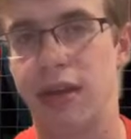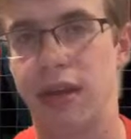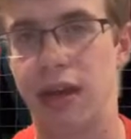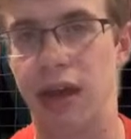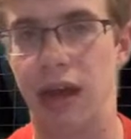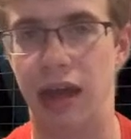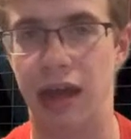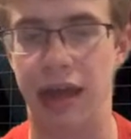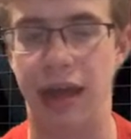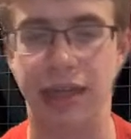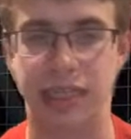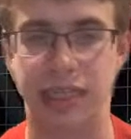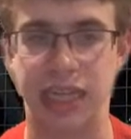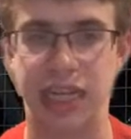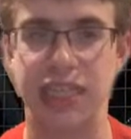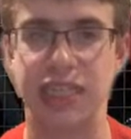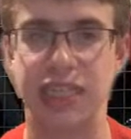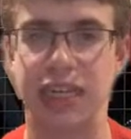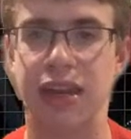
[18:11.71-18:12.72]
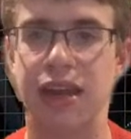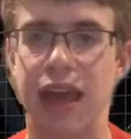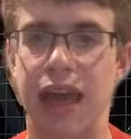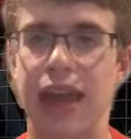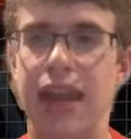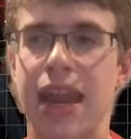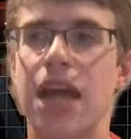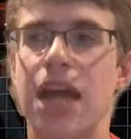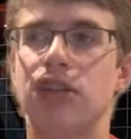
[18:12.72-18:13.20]
a season,
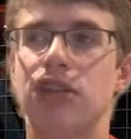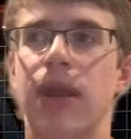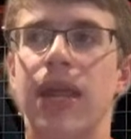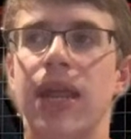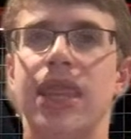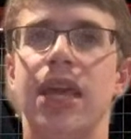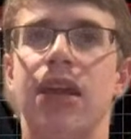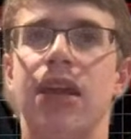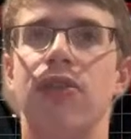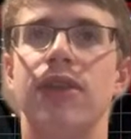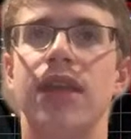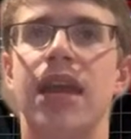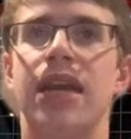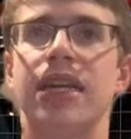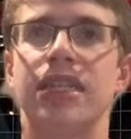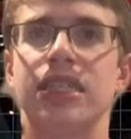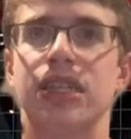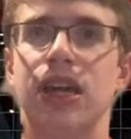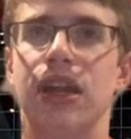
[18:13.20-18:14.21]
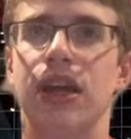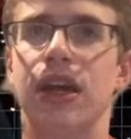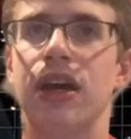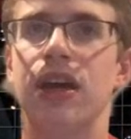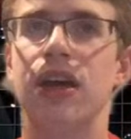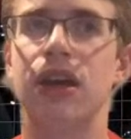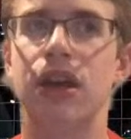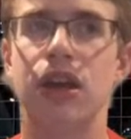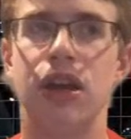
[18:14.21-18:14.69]
and that's what I think Onyeka is gonna
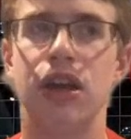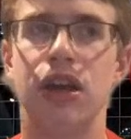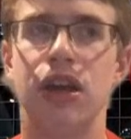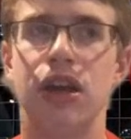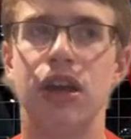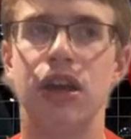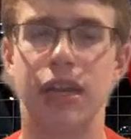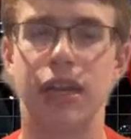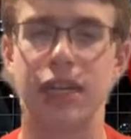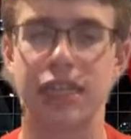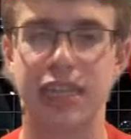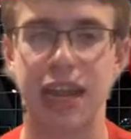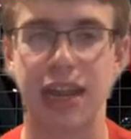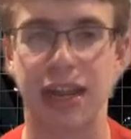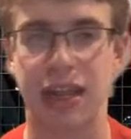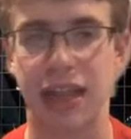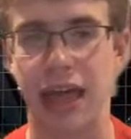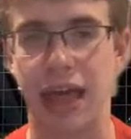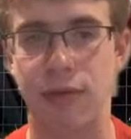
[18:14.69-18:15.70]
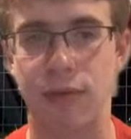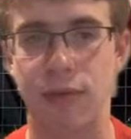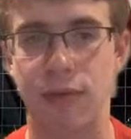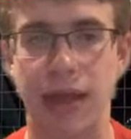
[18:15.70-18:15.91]
settle at around there.